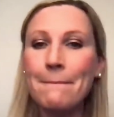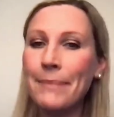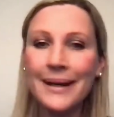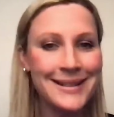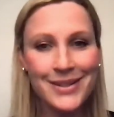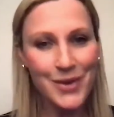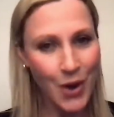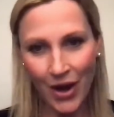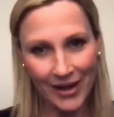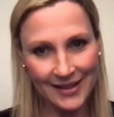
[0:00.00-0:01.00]
But it's
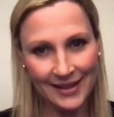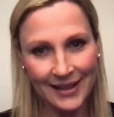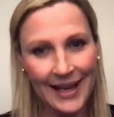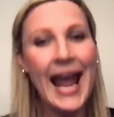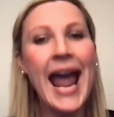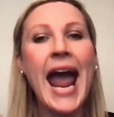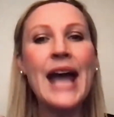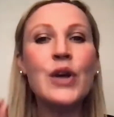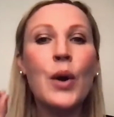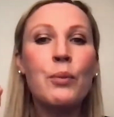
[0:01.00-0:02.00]
not.
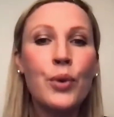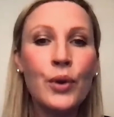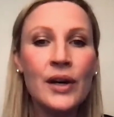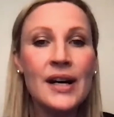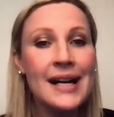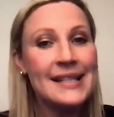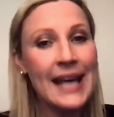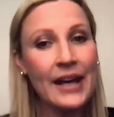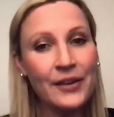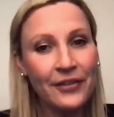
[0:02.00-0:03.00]
And poor
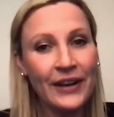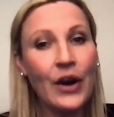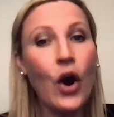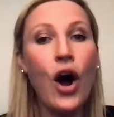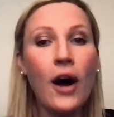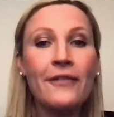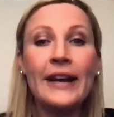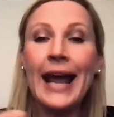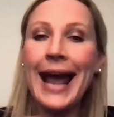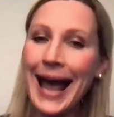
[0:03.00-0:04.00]
saddle fit
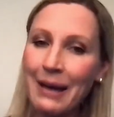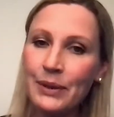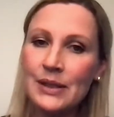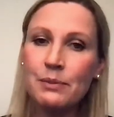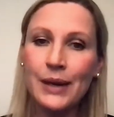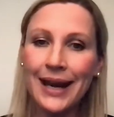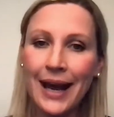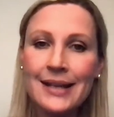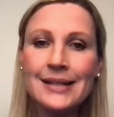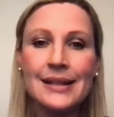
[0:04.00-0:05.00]
often happens
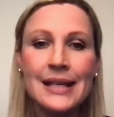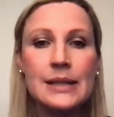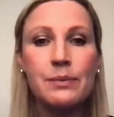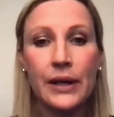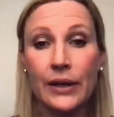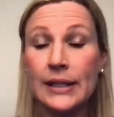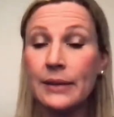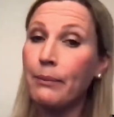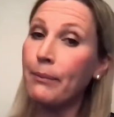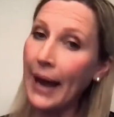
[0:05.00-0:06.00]
because these periods
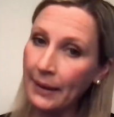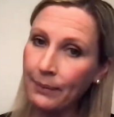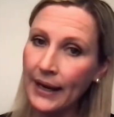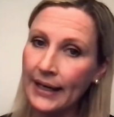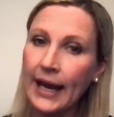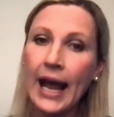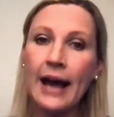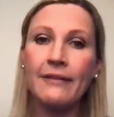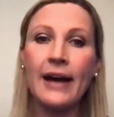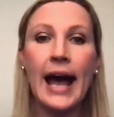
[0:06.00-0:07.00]
of back pain
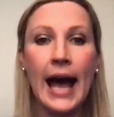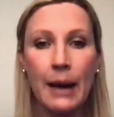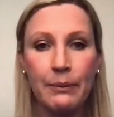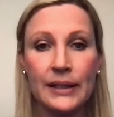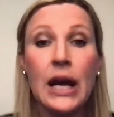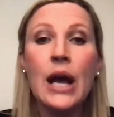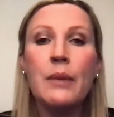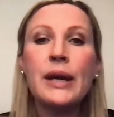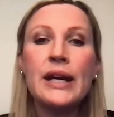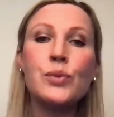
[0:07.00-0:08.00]
have happened
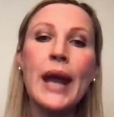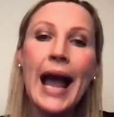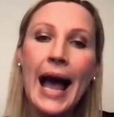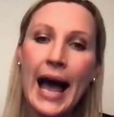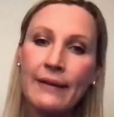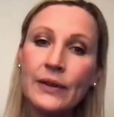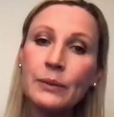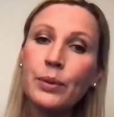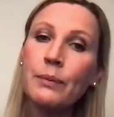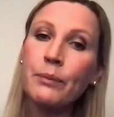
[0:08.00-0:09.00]
because we
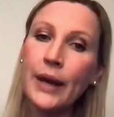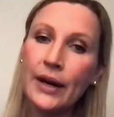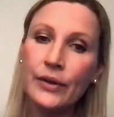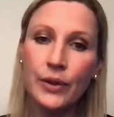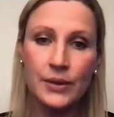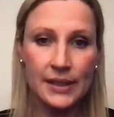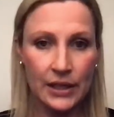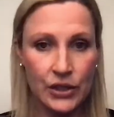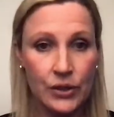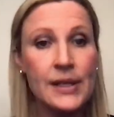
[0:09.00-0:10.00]
haven't prepared those
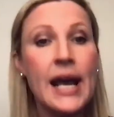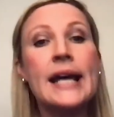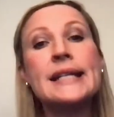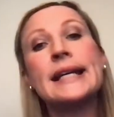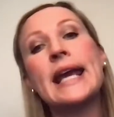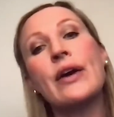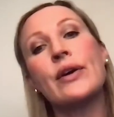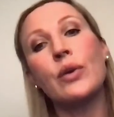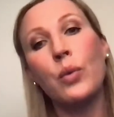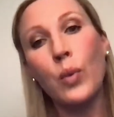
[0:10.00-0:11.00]
tissues to carry
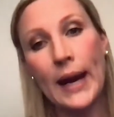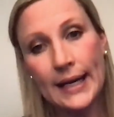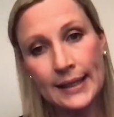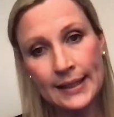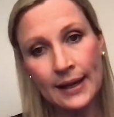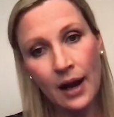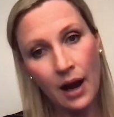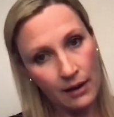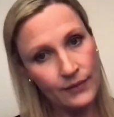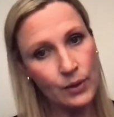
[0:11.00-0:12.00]
the weight
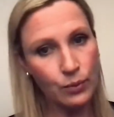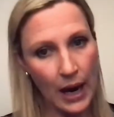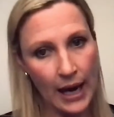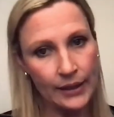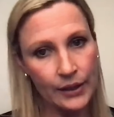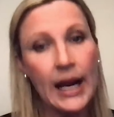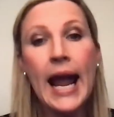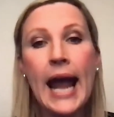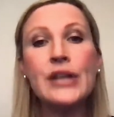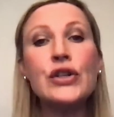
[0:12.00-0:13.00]
of the rider
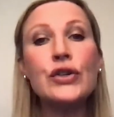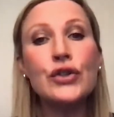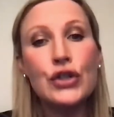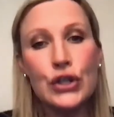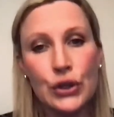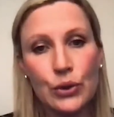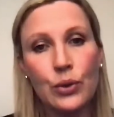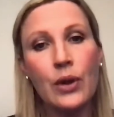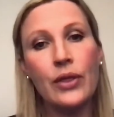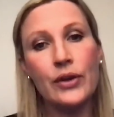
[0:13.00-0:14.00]
and to
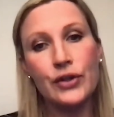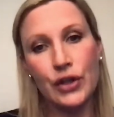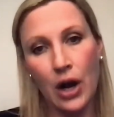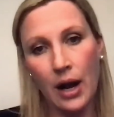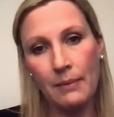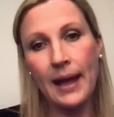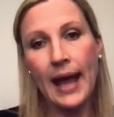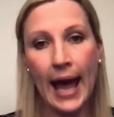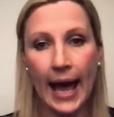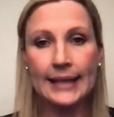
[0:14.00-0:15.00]
do the job
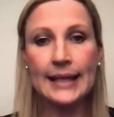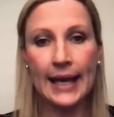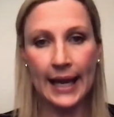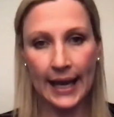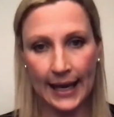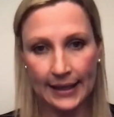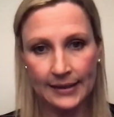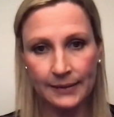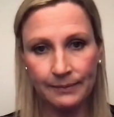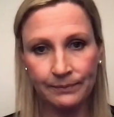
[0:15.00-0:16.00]
at
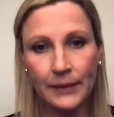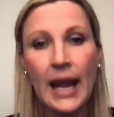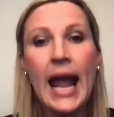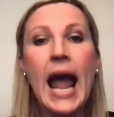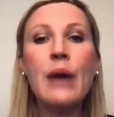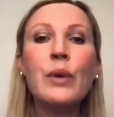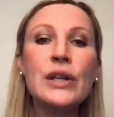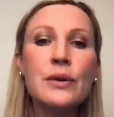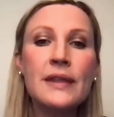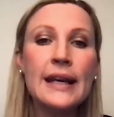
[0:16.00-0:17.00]
hand. And when
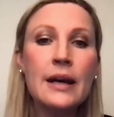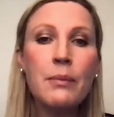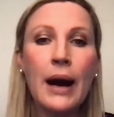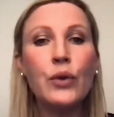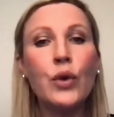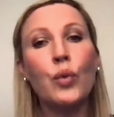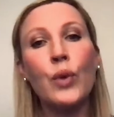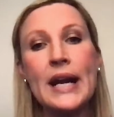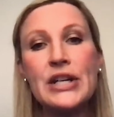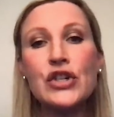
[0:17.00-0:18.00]
you think about
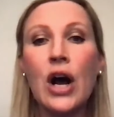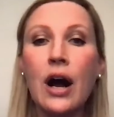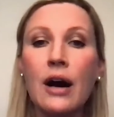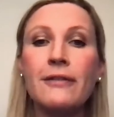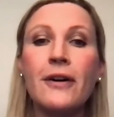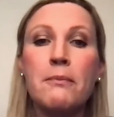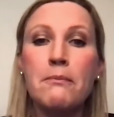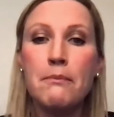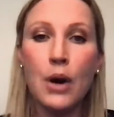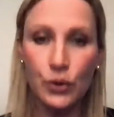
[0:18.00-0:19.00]
range of
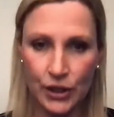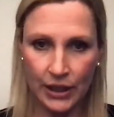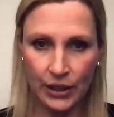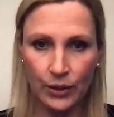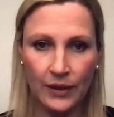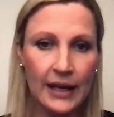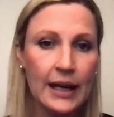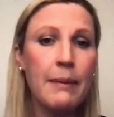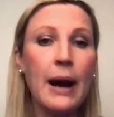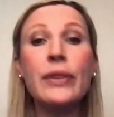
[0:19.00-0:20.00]
motion, you think
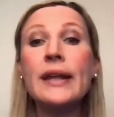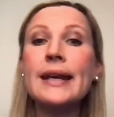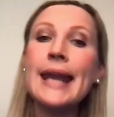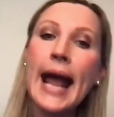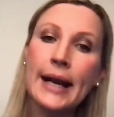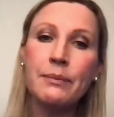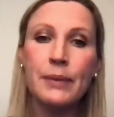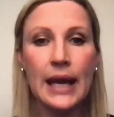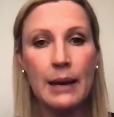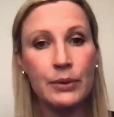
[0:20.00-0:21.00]
about the neck
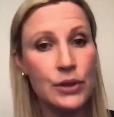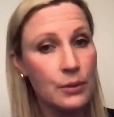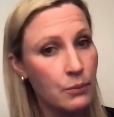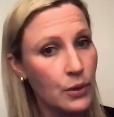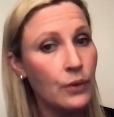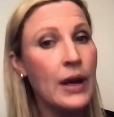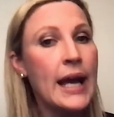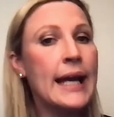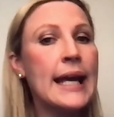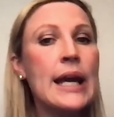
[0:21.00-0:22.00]
being able to move
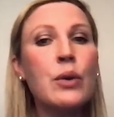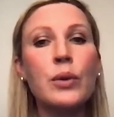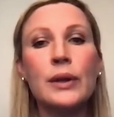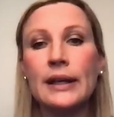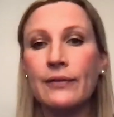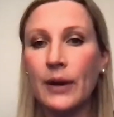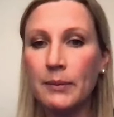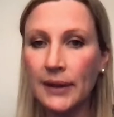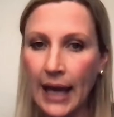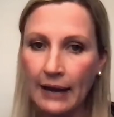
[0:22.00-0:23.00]
equally
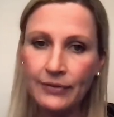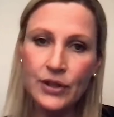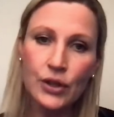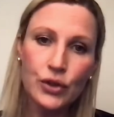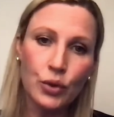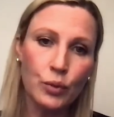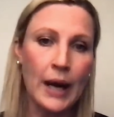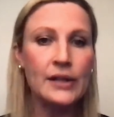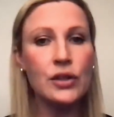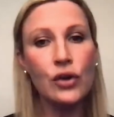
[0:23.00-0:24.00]
from left to
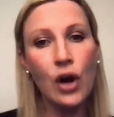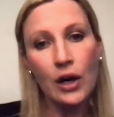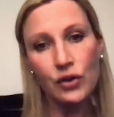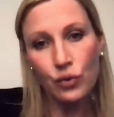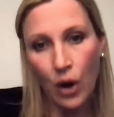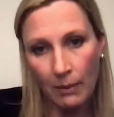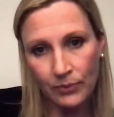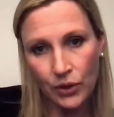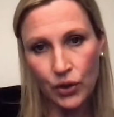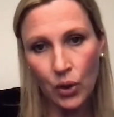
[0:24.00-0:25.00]
right, to not drop
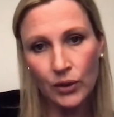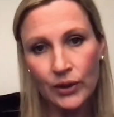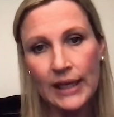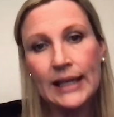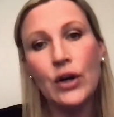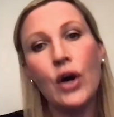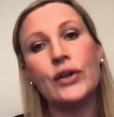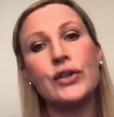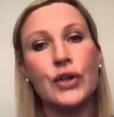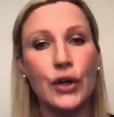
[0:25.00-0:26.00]
the shoulder in on
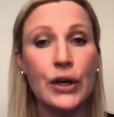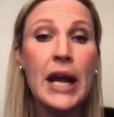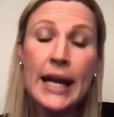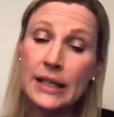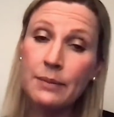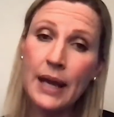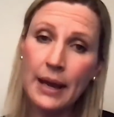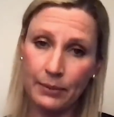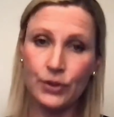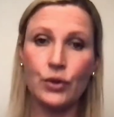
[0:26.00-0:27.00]
a turn, to be
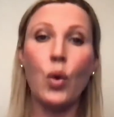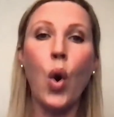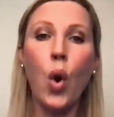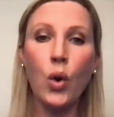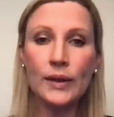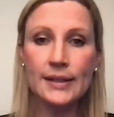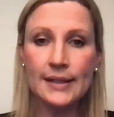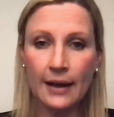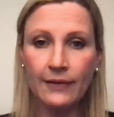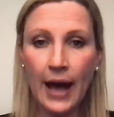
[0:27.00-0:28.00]
able to hold
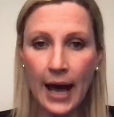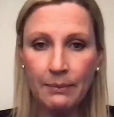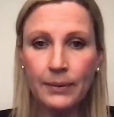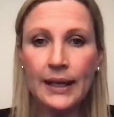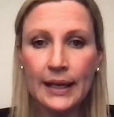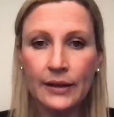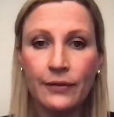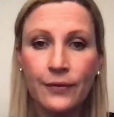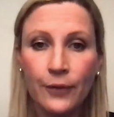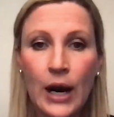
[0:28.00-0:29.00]
itself up in a
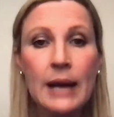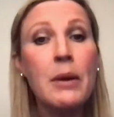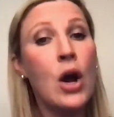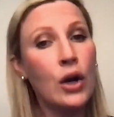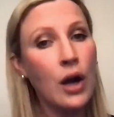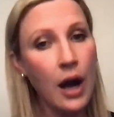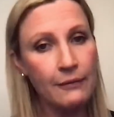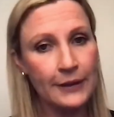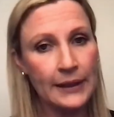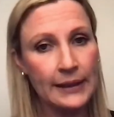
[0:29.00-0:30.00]
frame
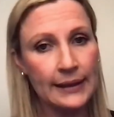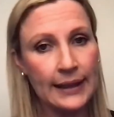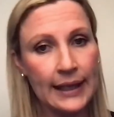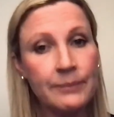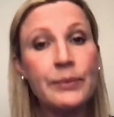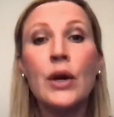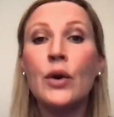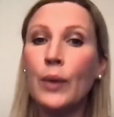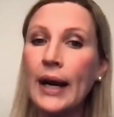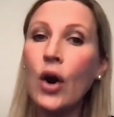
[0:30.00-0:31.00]
confidently,
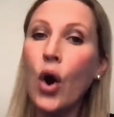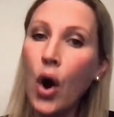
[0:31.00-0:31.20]
right?